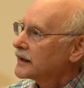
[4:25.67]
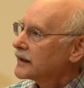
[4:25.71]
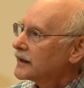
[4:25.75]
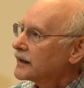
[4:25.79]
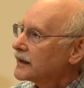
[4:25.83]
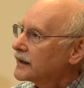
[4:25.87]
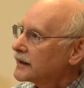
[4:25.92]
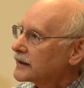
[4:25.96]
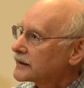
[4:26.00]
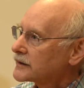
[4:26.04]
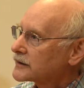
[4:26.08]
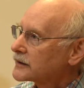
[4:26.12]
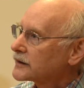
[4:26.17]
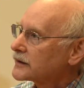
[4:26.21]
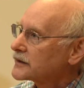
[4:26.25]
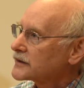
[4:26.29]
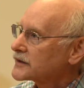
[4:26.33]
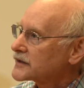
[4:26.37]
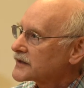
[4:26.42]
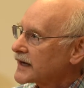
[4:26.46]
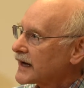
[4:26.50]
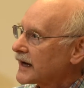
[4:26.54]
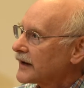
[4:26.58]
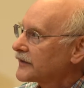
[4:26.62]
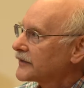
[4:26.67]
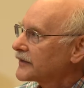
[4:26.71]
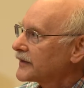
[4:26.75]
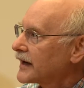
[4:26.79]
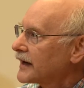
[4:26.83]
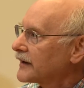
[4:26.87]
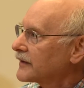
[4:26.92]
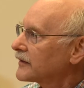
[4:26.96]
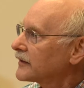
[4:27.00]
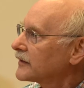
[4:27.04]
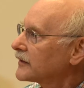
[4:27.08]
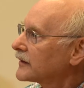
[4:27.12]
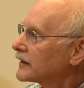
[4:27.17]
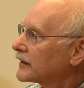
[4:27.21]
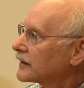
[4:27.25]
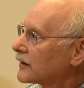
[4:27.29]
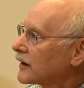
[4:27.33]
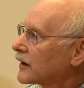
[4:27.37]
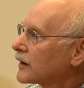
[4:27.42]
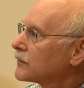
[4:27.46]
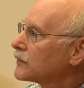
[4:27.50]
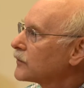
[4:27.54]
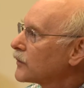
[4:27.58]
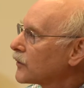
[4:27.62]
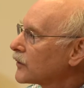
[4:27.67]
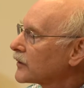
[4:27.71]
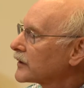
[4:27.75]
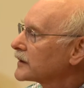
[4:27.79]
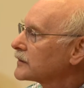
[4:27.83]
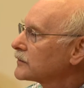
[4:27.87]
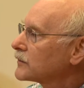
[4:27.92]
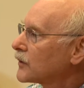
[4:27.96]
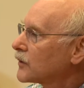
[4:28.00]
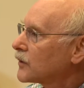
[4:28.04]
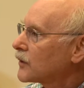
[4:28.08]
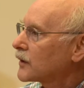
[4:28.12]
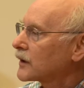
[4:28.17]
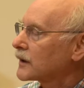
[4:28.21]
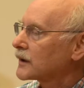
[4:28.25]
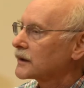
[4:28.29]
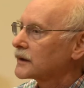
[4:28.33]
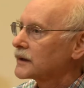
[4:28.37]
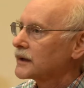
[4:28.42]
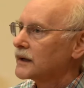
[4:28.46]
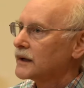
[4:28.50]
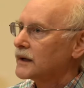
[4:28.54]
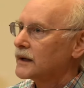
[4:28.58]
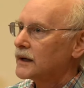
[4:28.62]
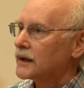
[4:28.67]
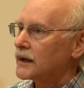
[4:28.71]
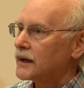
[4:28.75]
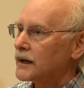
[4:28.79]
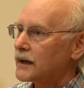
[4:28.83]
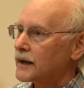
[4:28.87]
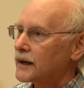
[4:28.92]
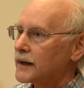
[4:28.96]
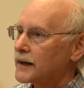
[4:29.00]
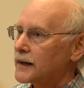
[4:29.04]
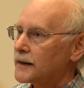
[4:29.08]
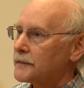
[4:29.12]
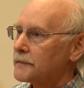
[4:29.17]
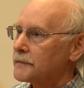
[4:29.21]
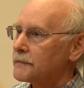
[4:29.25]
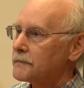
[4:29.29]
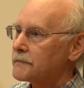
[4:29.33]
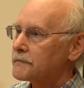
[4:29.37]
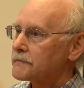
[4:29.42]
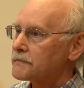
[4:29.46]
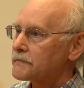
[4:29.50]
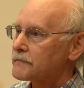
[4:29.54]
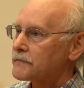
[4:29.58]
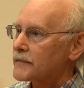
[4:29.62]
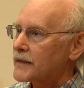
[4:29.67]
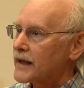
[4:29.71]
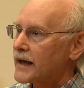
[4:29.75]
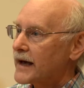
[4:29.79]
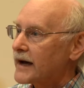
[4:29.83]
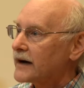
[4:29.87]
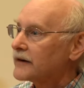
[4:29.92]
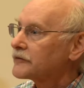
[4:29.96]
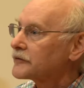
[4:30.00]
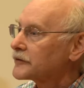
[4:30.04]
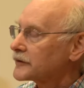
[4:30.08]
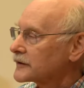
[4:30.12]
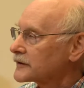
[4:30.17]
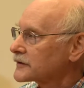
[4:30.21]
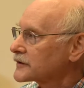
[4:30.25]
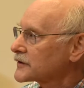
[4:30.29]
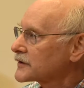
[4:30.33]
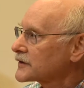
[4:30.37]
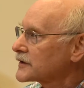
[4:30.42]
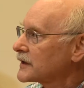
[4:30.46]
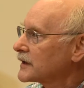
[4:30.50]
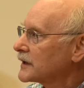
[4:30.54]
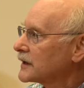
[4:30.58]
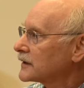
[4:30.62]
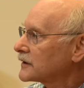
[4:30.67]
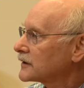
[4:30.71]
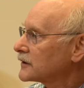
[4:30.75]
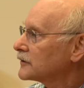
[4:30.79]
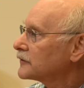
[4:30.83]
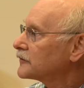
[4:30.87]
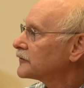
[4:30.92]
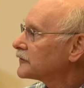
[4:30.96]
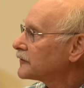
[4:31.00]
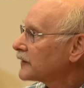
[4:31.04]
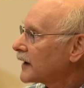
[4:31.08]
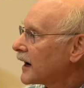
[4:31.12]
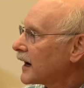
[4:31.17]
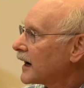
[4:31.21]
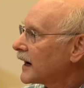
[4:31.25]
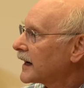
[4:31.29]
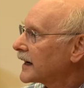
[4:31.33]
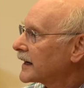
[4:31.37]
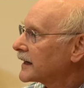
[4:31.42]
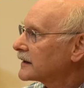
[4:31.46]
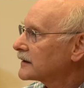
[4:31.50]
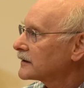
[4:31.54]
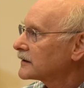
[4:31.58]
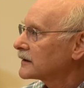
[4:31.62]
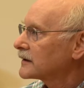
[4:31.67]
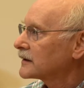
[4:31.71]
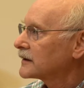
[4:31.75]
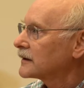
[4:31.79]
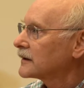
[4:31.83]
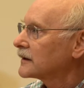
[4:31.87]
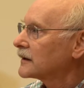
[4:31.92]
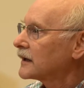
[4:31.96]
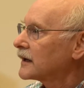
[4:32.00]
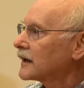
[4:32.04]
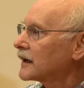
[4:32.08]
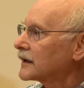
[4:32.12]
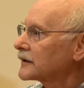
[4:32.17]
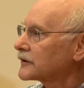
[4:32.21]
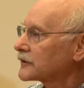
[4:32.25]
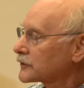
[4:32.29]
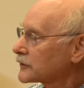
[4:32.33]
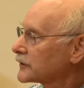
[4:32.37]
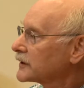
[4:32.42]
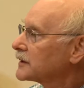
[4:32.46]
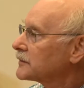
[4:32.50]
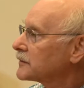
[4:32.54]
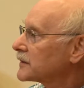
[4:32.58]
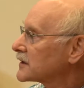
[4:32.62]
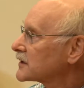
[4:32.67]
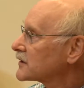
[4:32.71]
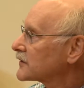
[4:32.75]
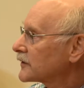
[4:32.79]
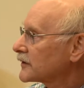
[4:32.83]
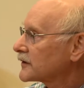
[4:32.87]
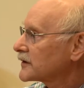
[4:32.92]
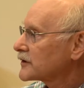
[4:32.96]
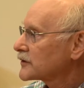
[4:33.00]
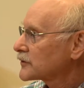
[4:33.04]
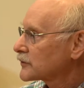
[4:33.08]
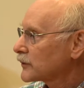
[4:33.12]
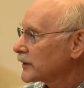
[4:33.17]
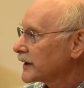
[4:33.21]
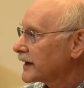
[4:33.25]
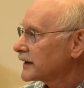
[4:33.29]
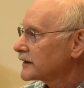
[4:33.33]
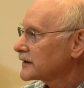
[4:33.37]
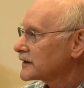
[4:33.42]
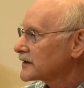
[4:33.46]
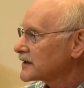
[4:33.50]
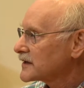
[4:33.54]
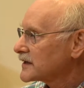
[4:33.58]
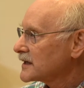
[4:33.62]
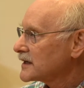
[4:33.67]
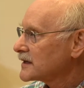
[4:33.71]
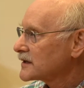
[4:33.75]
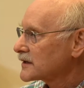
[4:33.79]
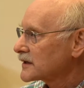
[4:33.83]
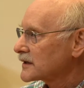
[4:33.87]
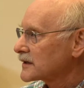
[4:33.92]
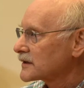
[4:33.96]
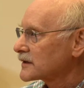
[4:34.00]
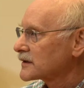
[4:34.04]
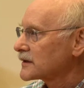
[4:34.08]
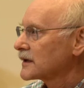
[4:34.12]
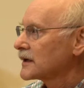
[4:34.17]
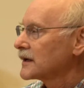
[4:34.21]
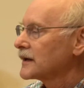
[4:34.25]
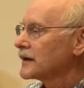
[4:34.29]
it turns out that there are more and more efforts to find treatments for these rare diseases.